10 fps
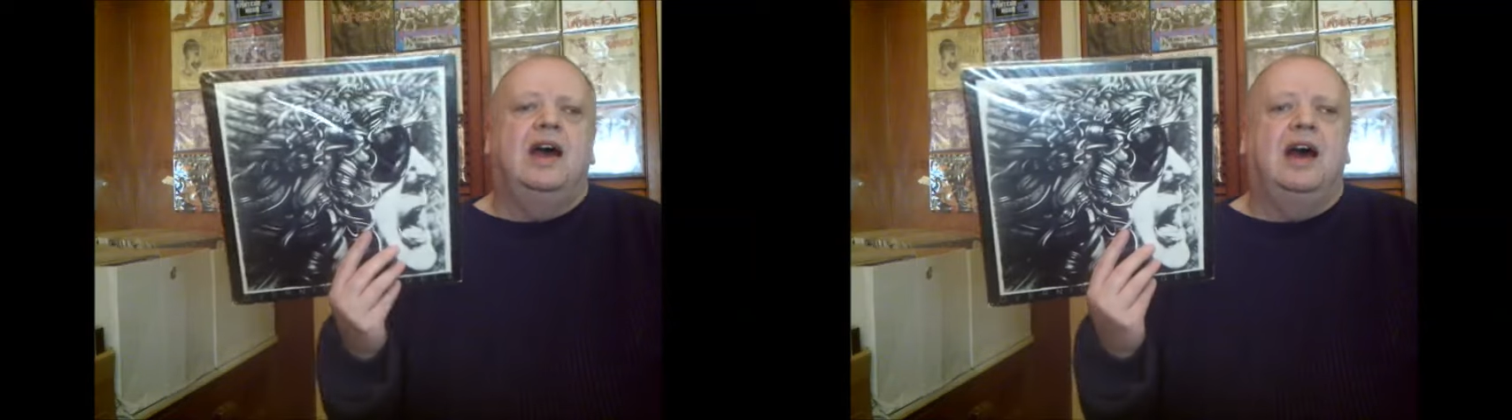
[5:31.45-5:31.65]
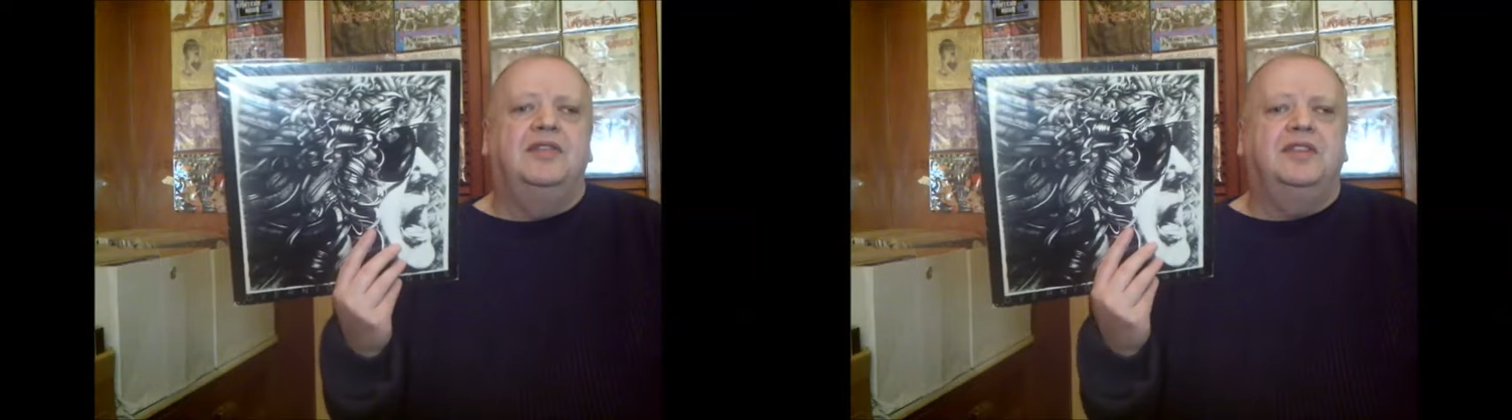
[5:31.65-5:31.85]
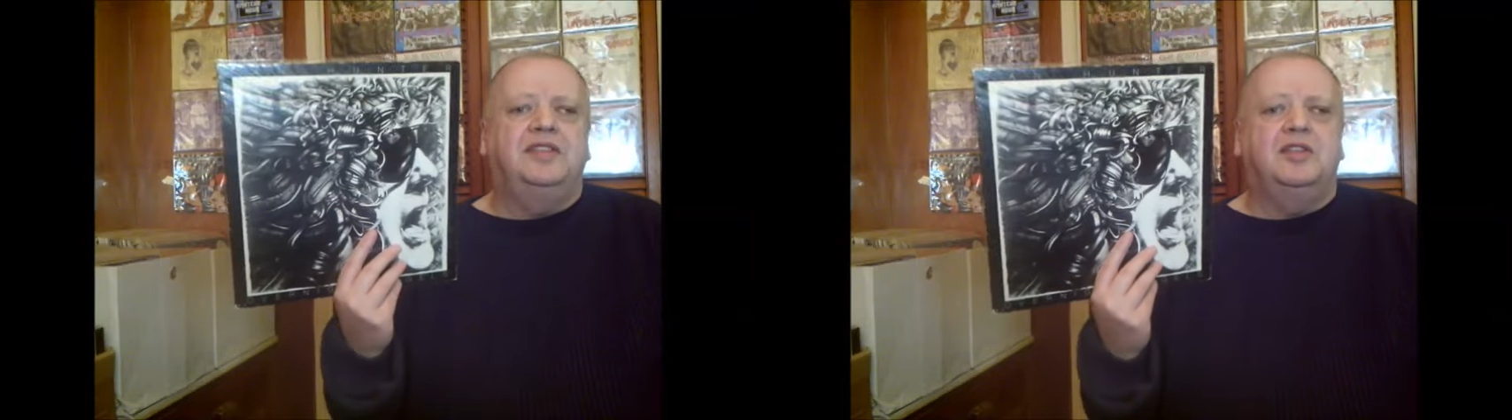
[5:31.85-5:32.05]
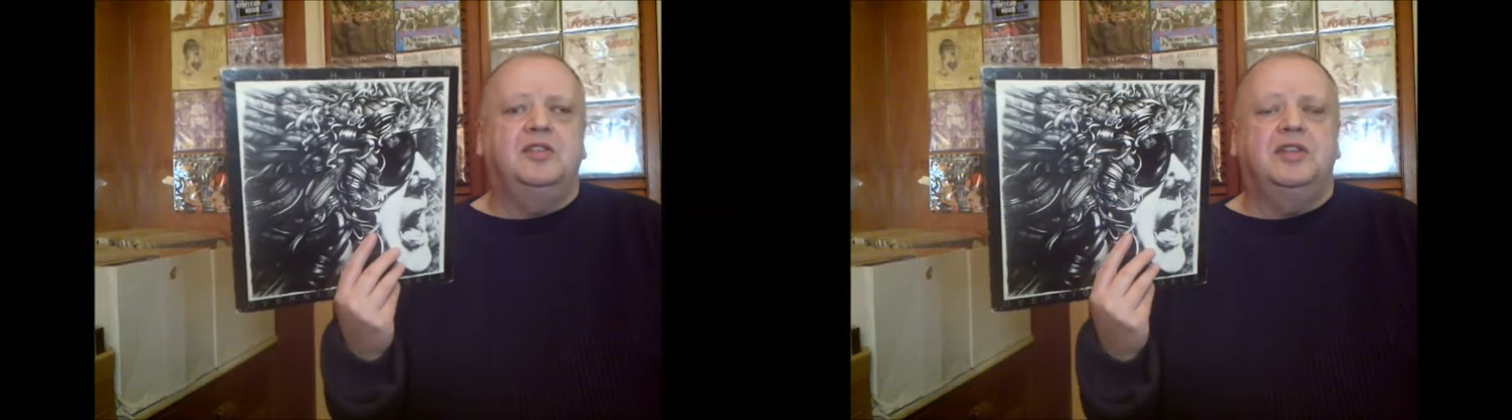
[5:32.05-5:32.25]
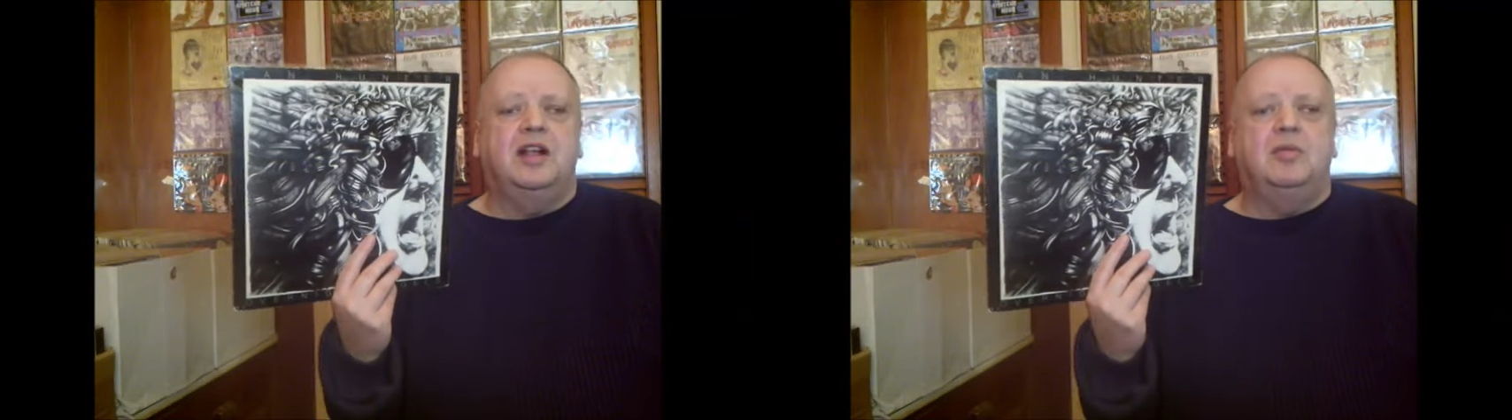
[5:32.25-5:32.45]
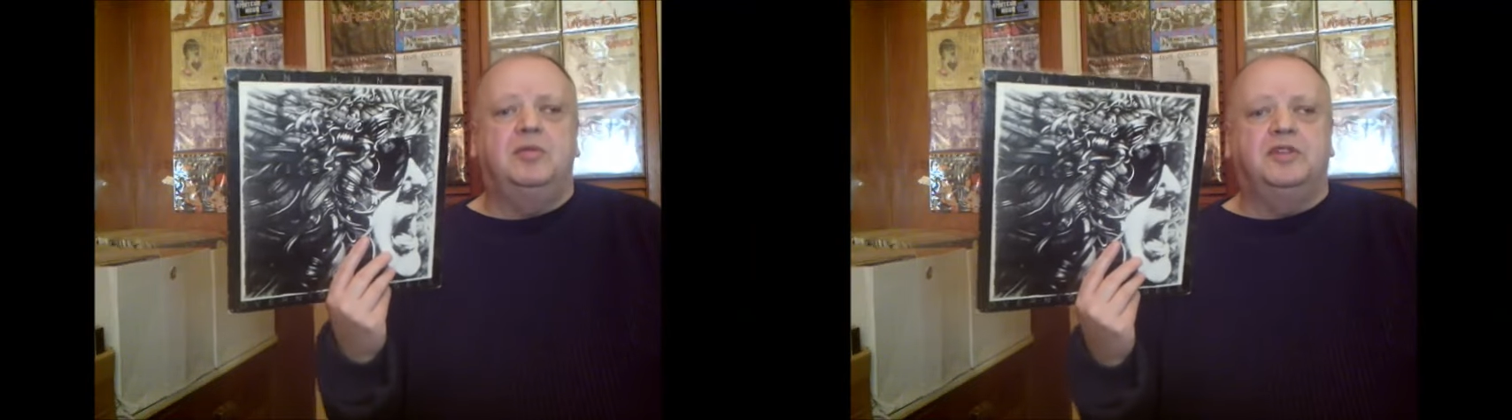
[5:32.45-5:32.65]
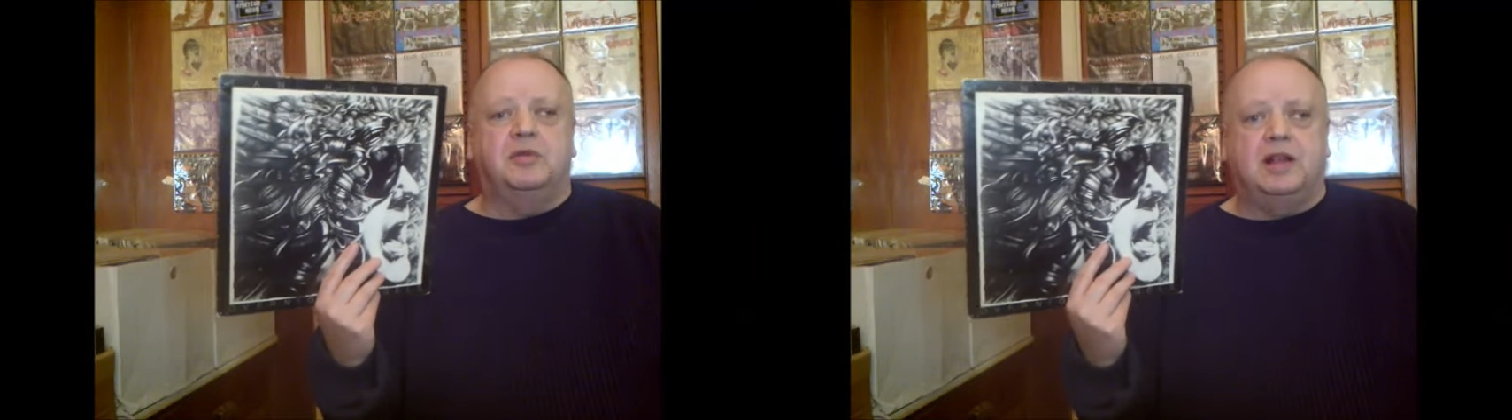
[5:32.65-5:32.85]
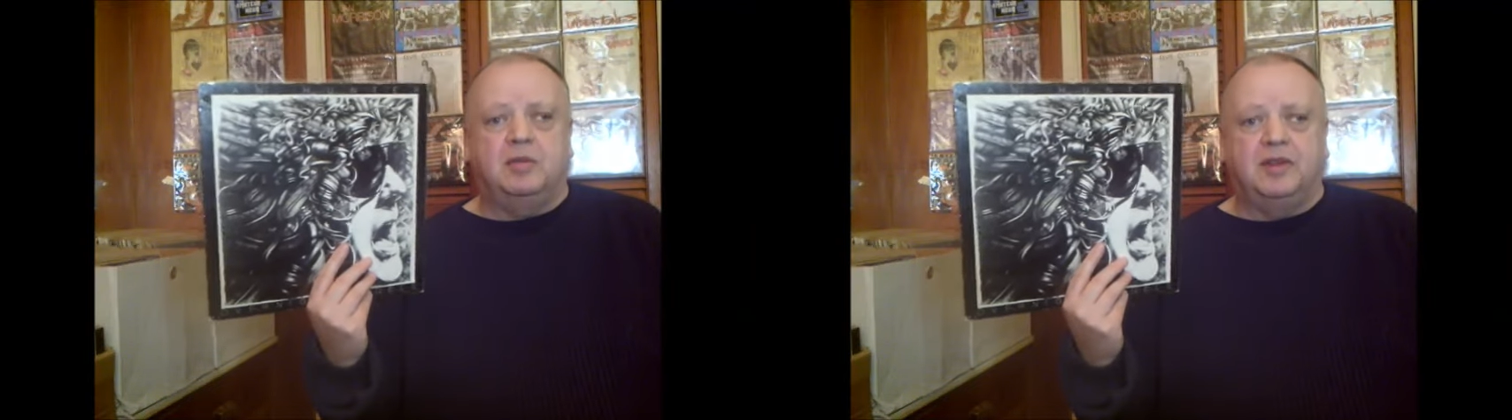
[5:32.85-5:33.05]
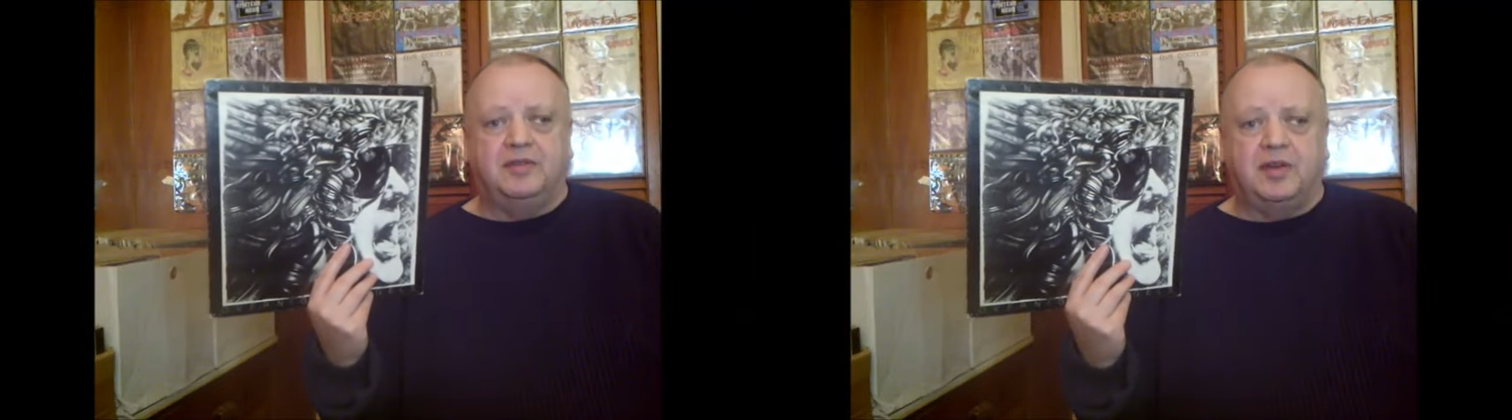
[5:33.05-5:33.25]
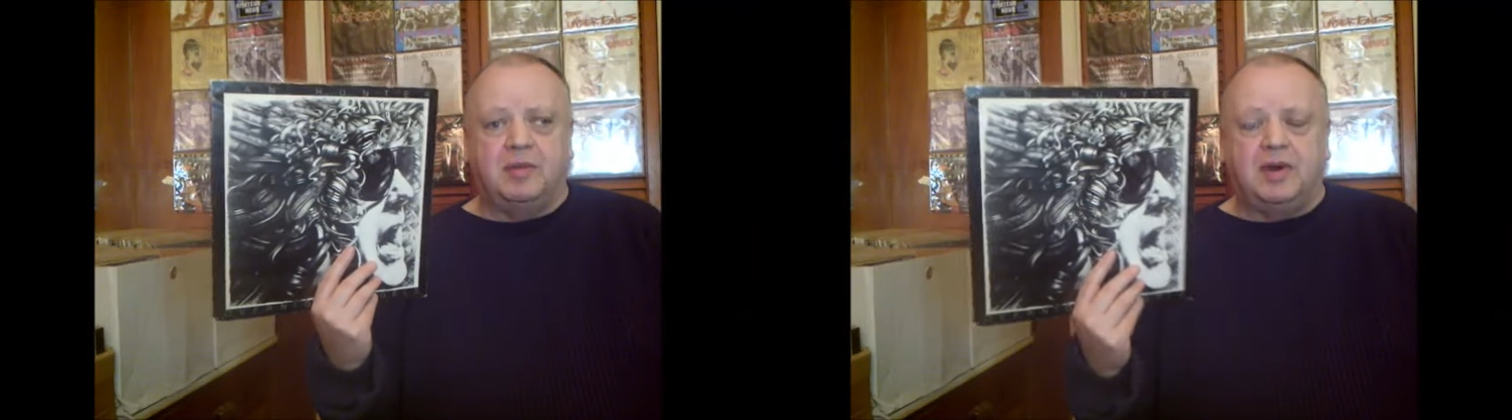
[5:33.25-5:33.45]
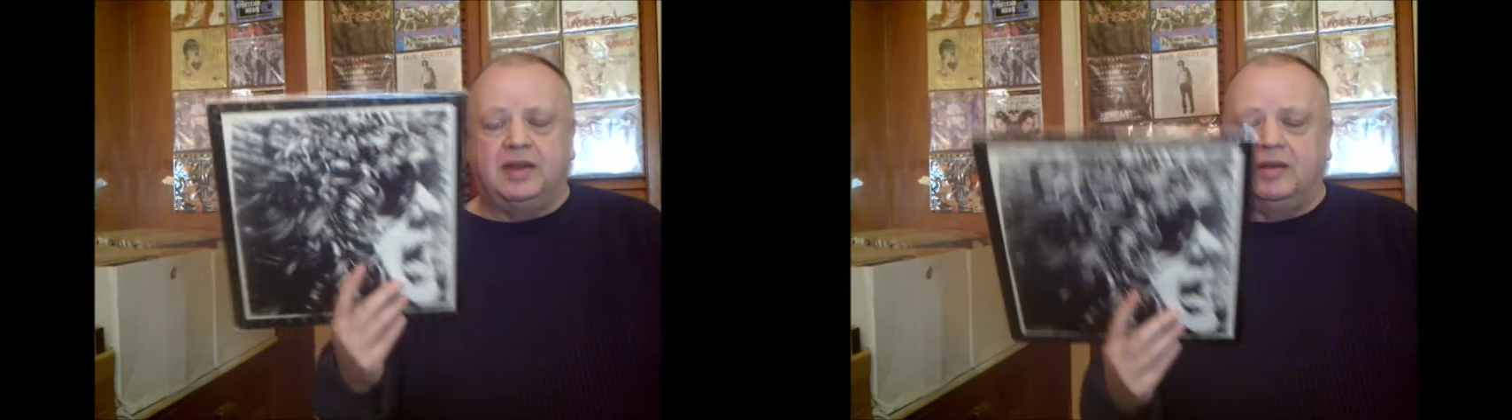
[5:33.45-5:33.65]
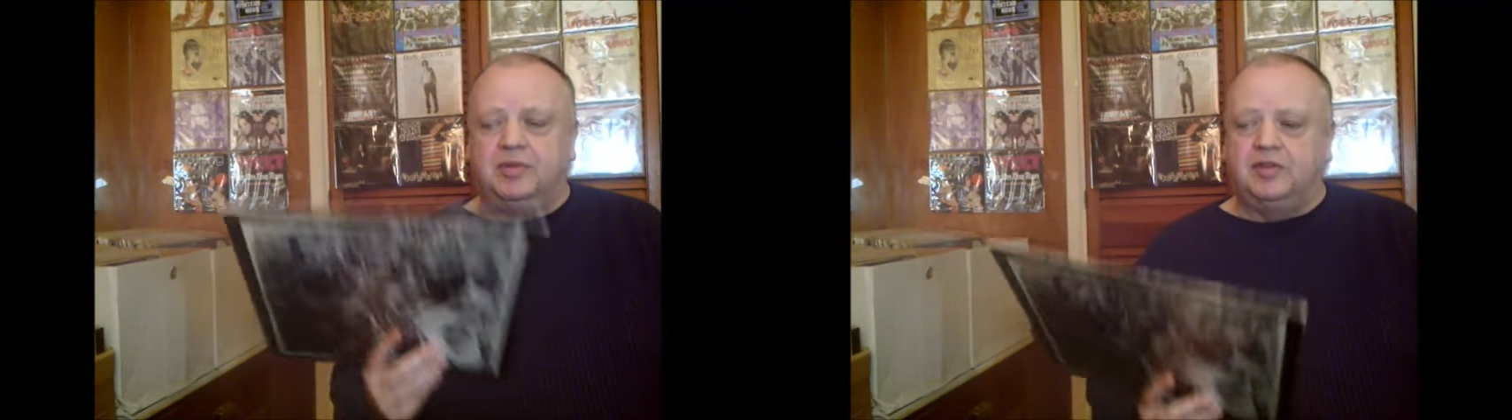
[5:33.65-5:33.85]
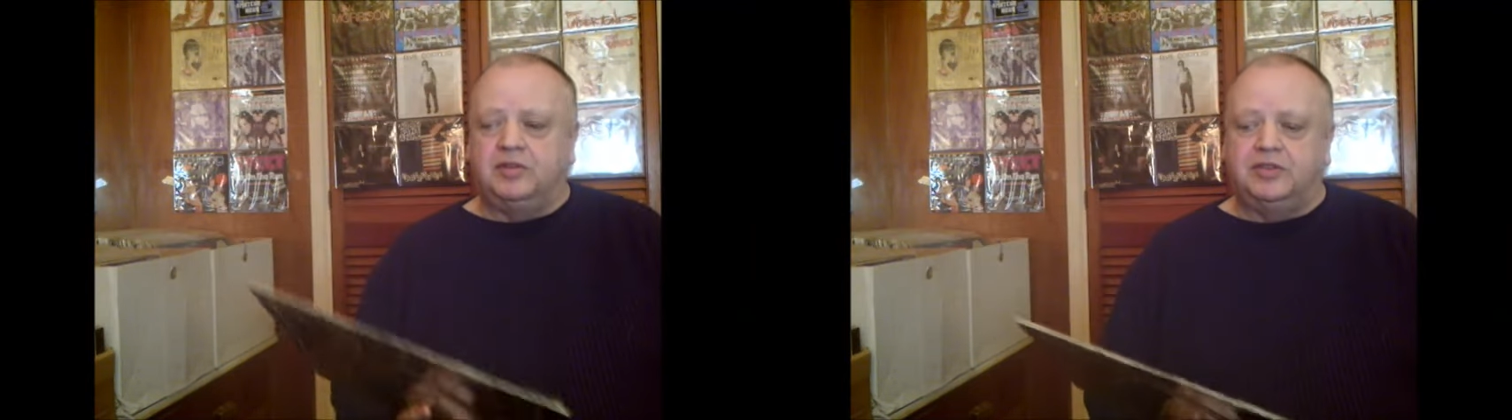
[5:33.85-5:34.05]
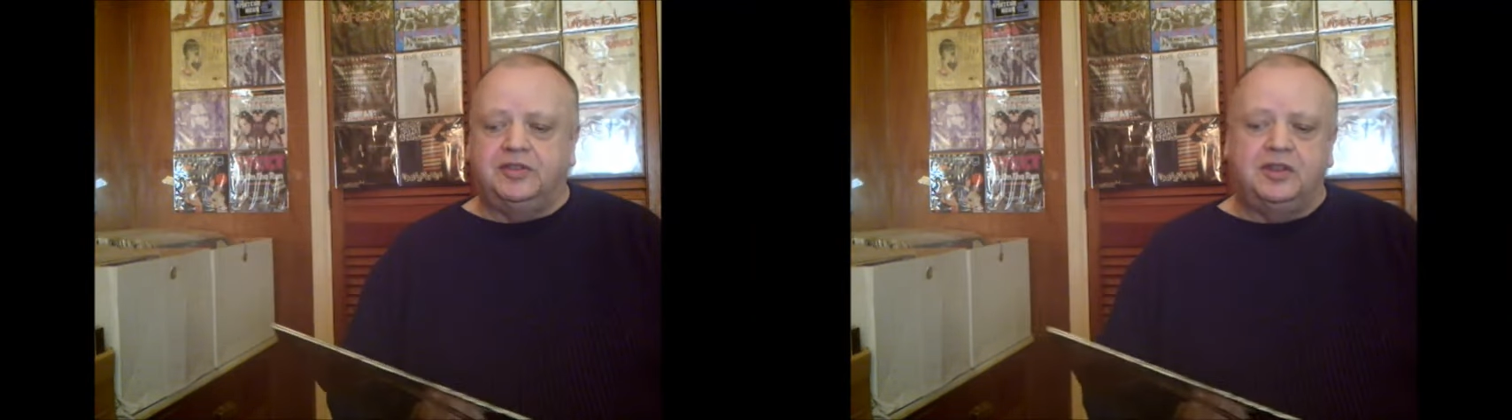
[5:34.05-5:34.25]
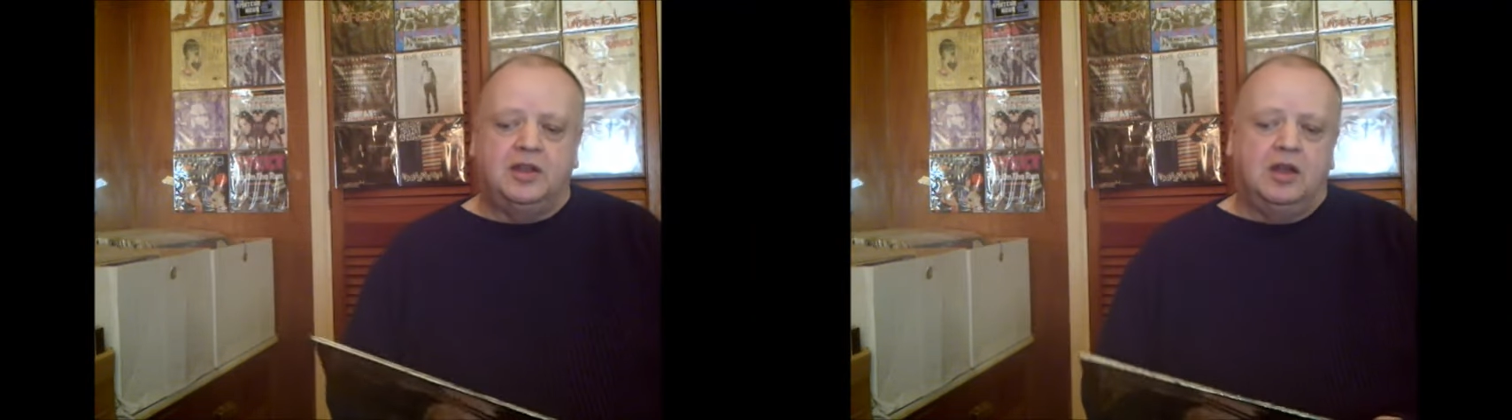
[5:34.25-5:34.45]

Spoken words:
And this is a good album as well, but it's very badly produced.